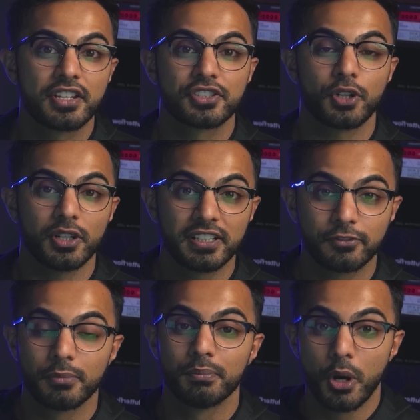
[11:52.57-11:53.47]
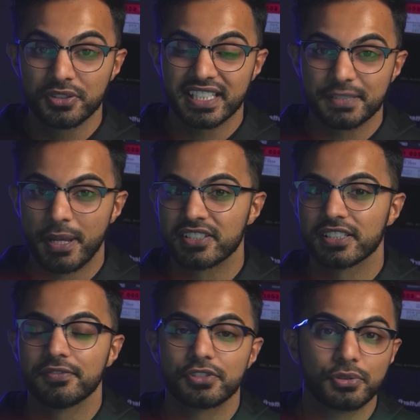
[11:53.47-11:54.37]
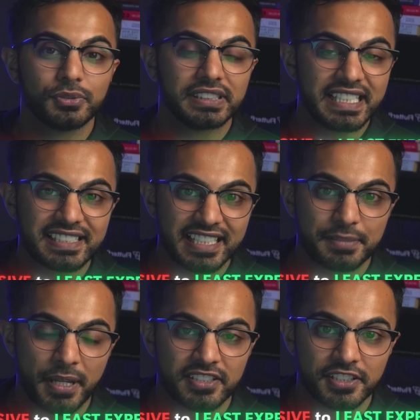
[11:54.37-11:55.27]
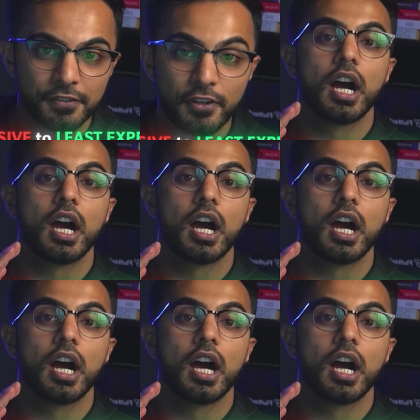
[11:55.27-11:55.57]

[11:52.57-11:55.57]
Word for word: starting from most expensive to least expensive.